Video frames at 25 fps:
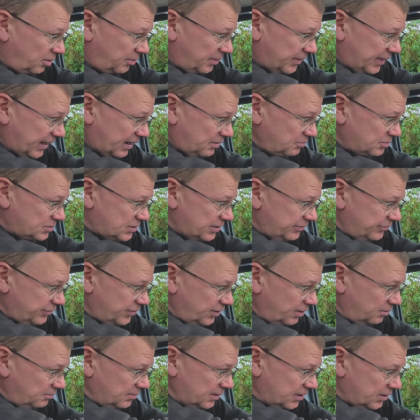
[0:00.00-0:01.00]
without, if
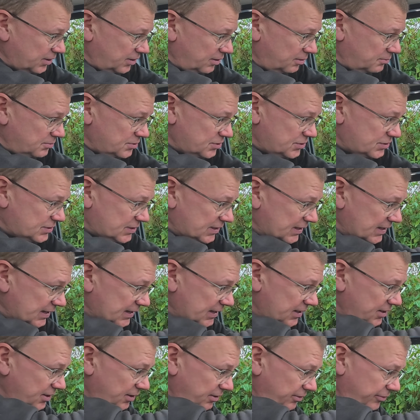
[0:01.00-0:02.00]
not we can always take
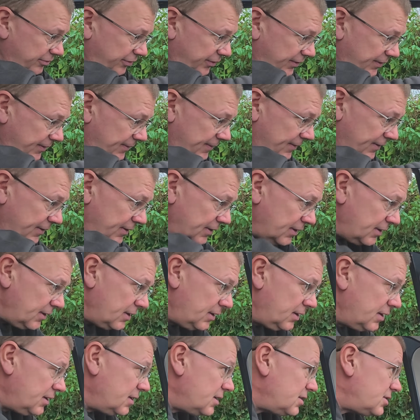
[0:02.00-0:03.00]
it off.
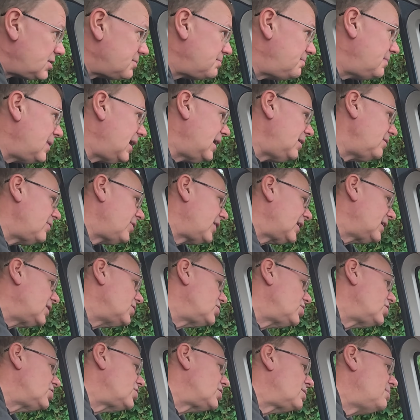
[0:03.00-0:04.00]
Main thing is
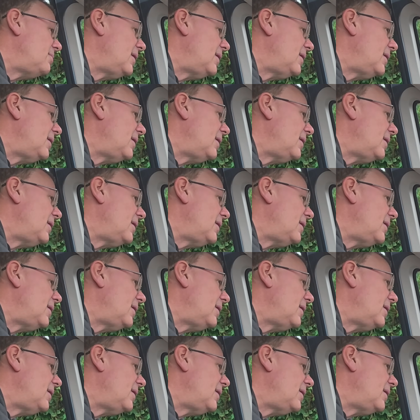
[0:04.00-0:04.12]
just to